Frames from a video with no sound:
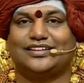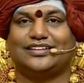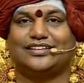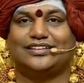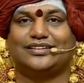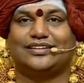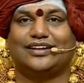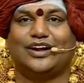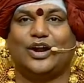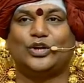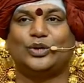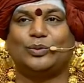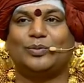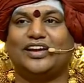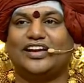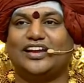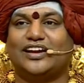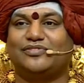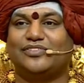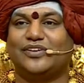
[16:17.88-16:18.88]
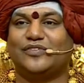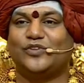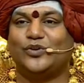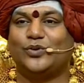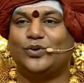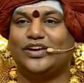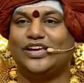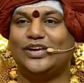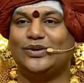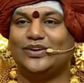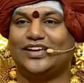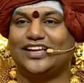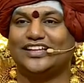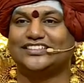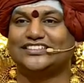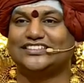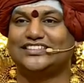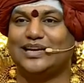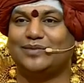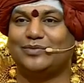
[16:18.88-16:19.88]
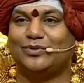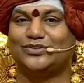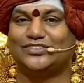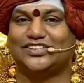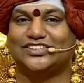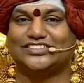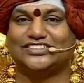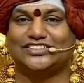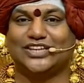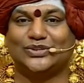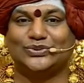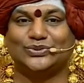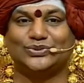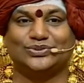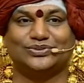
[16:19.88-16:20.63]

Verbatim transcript: Autobiography of a Yogi, you can see about that sadhu.